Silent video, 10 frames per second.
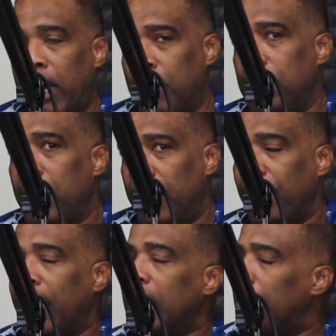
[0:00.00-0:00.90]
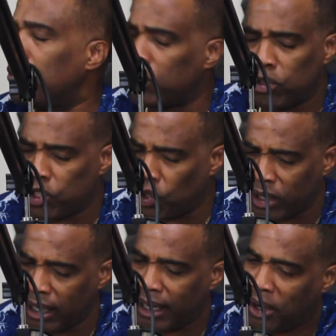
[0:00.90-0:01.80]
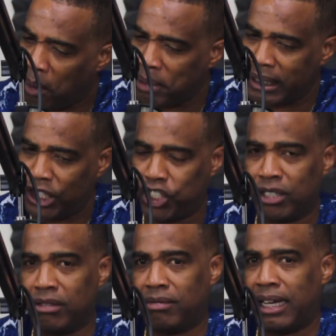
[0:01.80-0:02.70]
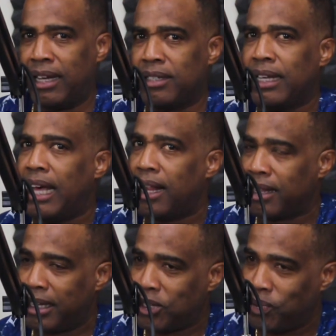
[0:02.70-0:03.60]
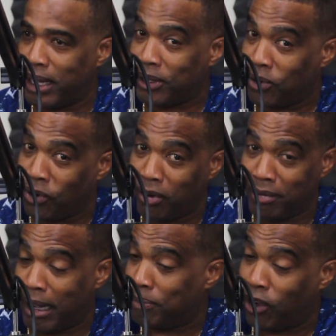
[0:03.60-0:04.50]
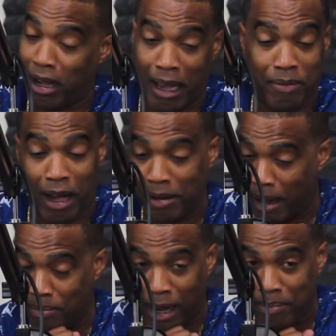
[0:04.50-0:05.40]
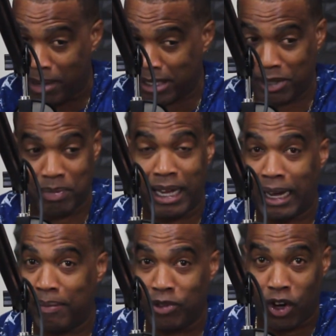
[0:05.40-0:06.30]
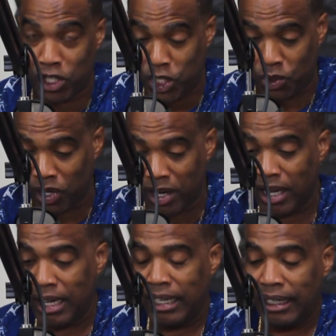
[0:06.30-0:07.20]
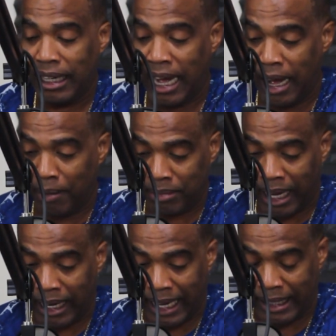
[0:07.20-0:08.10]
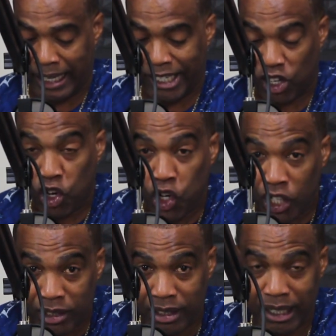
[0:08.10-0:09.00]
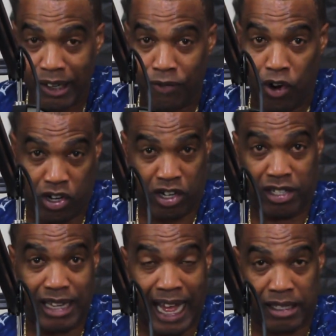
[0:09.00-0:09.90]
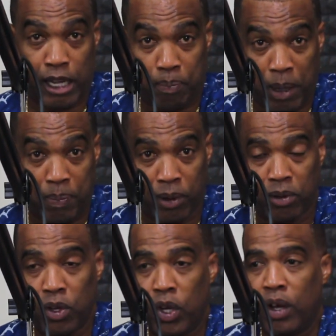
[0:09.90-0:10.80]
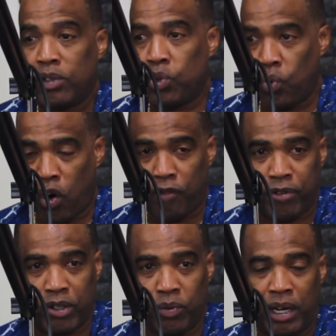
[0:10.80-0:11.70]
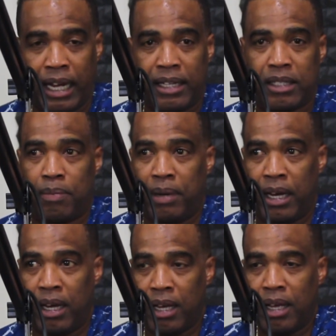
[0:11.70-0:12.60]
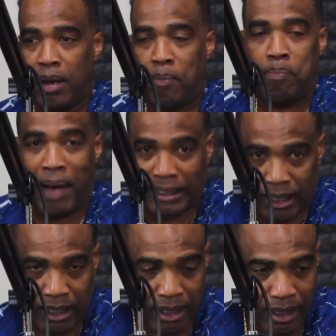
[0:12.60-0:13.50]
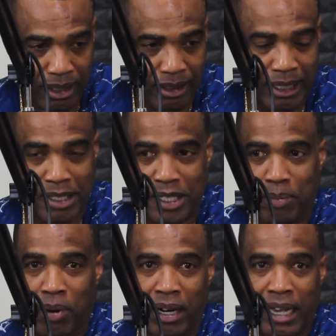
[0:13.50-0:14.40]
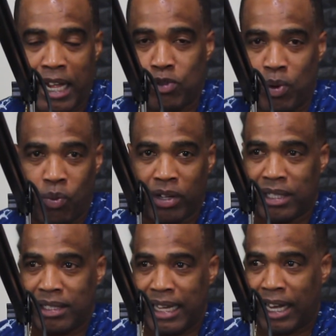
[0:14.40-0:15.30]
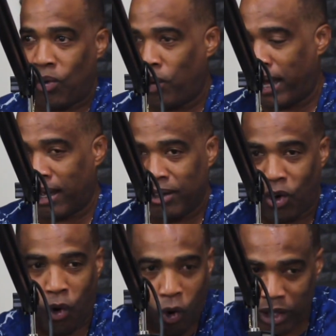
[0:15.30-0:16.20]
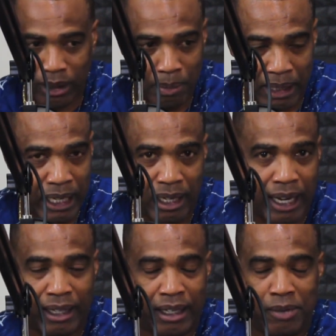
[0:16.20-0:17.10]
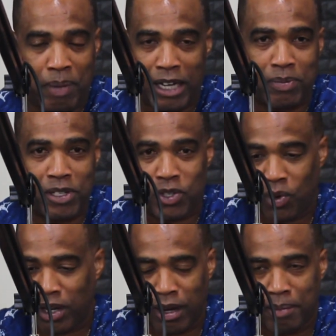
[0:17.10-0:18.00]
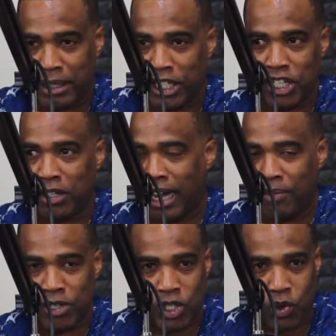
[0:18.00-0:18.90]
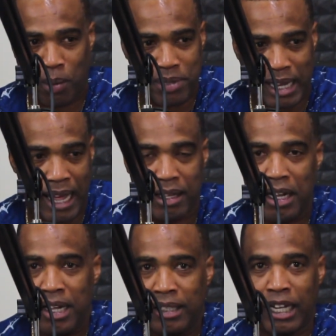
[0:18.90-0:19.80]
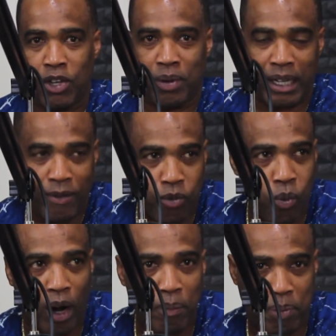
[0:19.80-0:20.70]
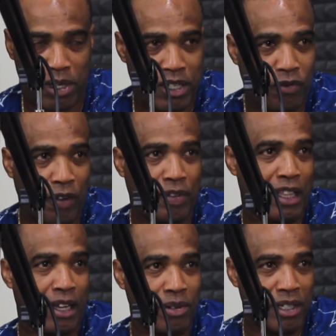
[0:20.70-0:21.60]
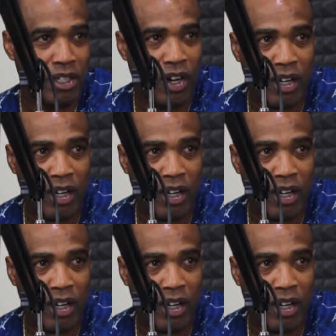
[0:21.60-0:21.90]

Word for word: why I believe I, am not too sure that the competition is the healthiest way to go. I'm not. I I, I'm, I must admit I am not sure um, that it is good for us as a people. Too often we like to be better than somebody else. We want to take away all the money, like the Bashment Soca competition. I was so upset that you would give one person fifty thousand